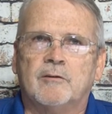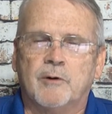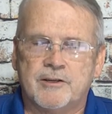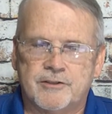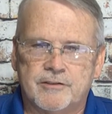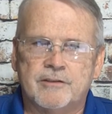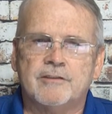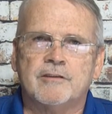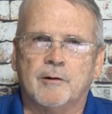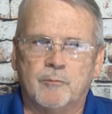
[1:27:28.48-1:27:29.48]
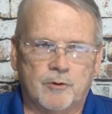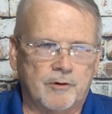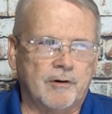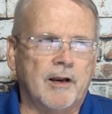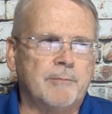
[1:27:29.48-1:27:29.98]
questions, and some
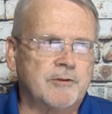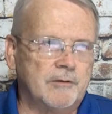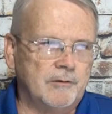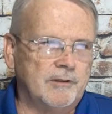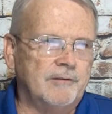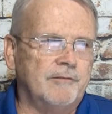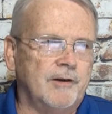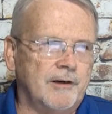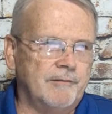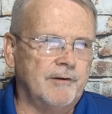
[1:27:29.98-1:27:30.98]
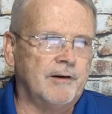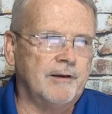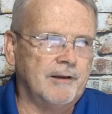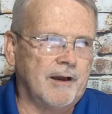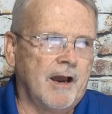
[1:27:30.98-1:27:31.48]
were absolutely very,
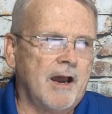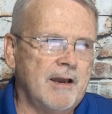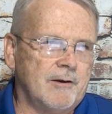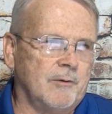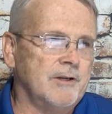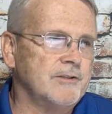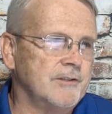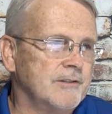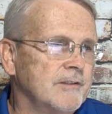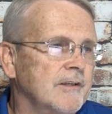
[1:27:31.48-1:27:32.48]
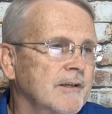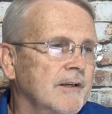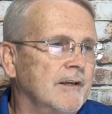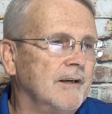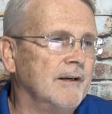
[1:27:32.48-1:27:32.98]
very high questions.
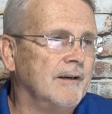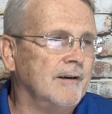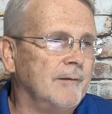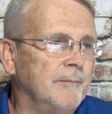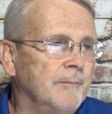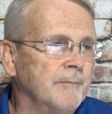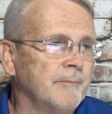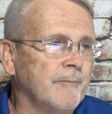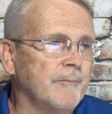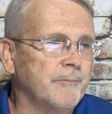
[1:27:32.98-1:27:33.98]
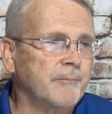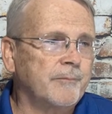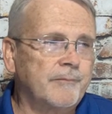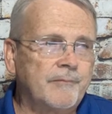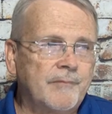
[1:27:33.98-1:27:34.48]
And
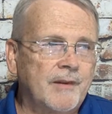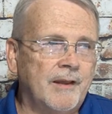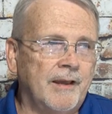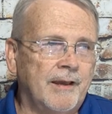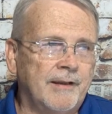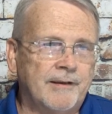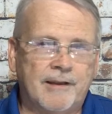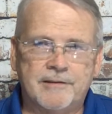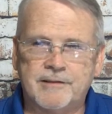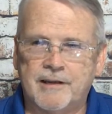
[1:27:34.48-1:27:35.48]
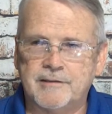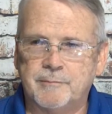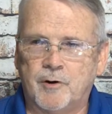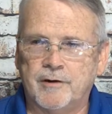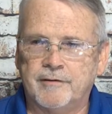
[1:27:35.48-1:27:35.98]
as
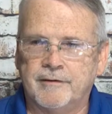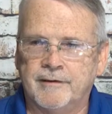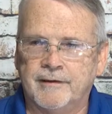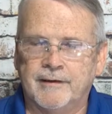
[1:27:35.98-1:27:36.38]
Martin